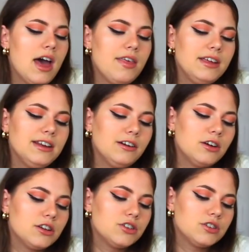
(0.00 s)
think they're
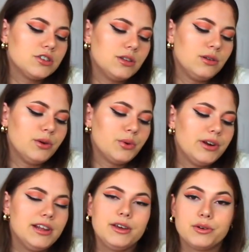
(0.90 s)
gonna just look
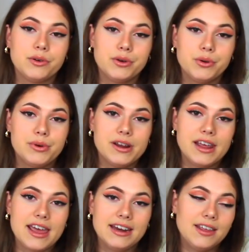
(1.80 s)
really good with
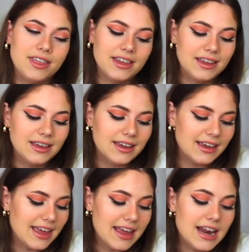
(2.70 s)
anything
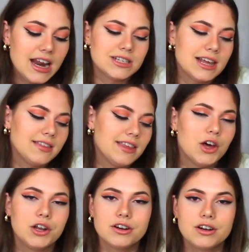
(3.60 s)
again, just like the
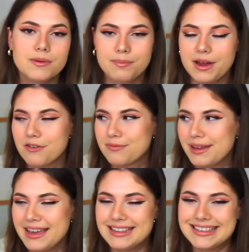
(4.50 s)
other pair of
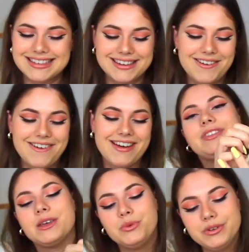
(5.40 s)
pants, so
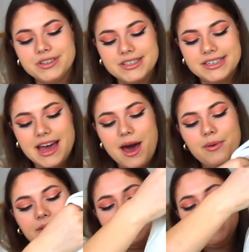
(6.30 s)
we'll see how
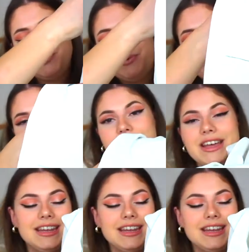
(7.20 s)
these will fit.